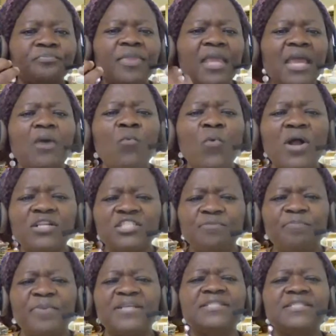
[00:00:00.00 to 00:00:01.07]
a wealthy
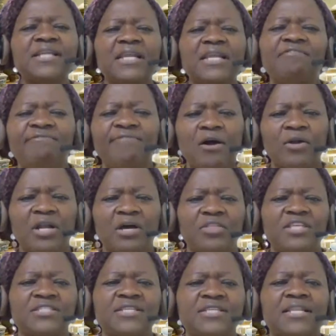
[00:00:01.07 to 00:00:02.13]
person that I found out
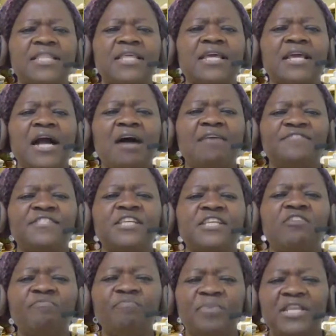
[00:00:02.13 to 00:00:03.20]
is that they have
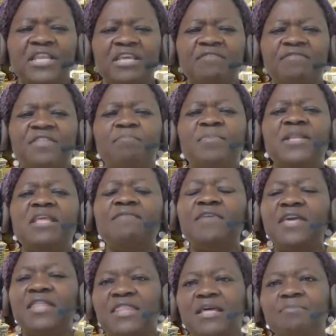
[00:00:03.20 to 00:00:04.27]
self-belief. They believe
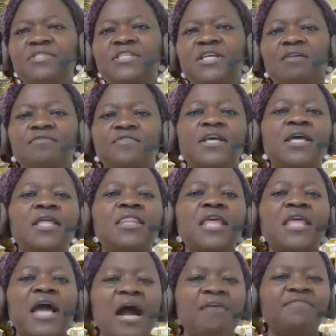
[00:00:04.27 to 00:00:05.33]
in themselves. They
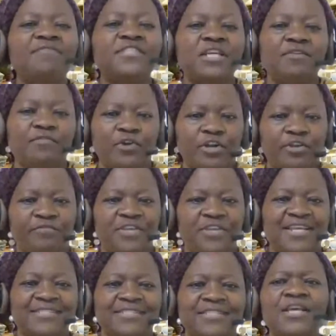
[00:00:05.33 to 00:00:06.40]
have
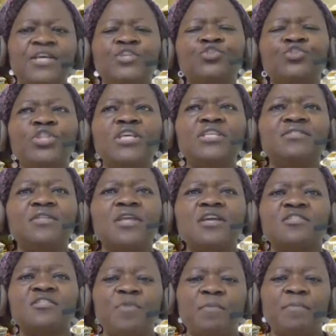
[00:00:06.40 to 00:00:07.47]
self-confidence. So this
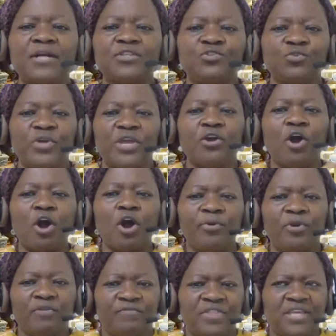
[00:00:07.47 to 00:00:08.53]
brings me back to a
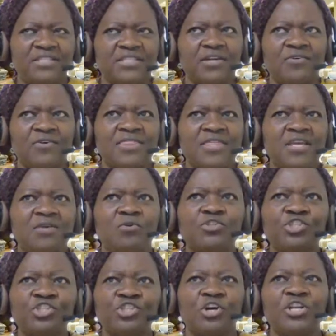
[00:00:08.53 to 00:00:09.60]
couple of days ago. I think it
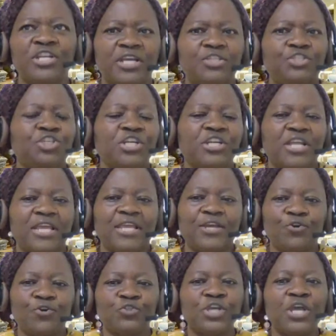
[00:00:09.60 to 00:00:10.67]
was Sunday during the
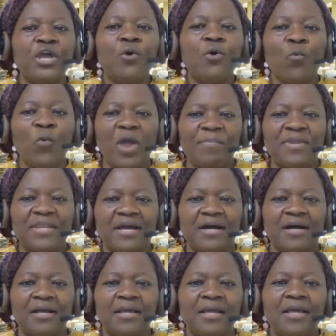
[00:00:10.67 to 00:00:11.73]
Heroes
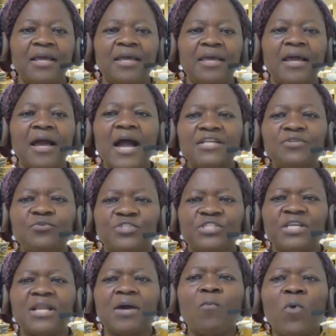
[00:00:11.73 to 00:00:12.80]
webinar. Ash was
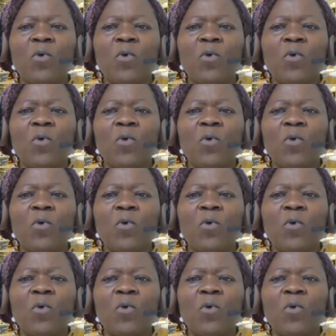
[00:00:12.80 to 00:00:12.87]
saying that